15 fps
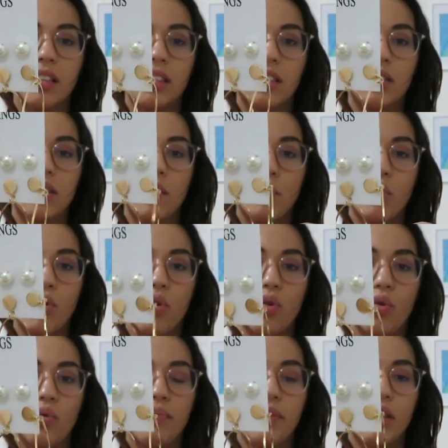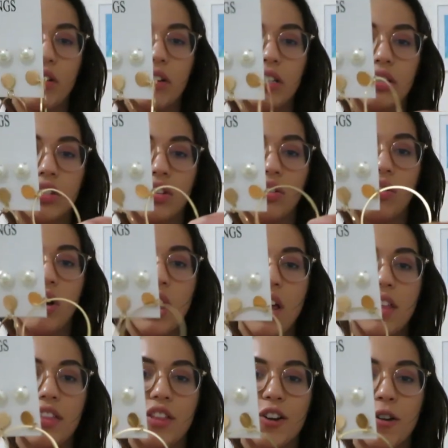like the typical hoop earrings do.
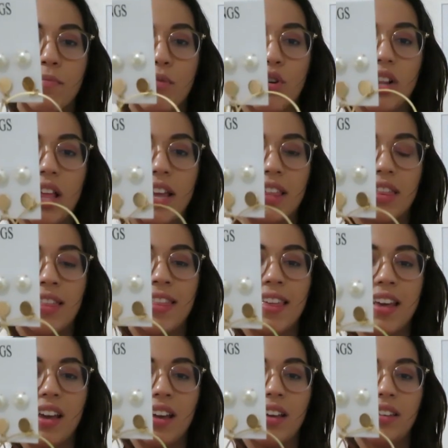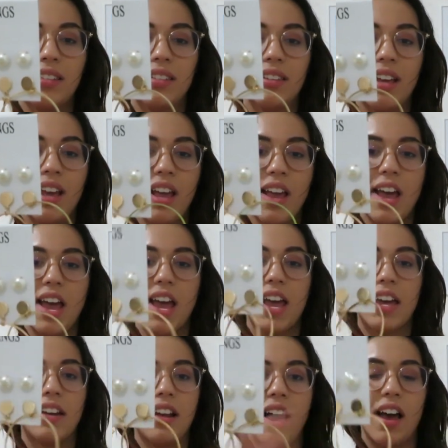They're more like this.
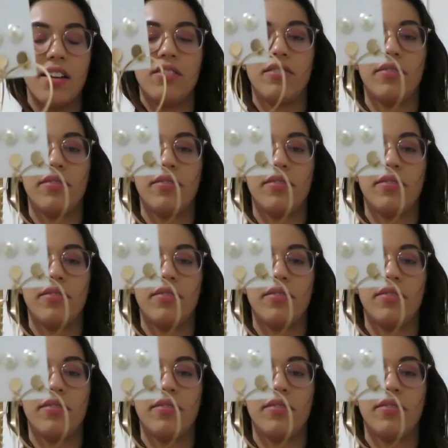And I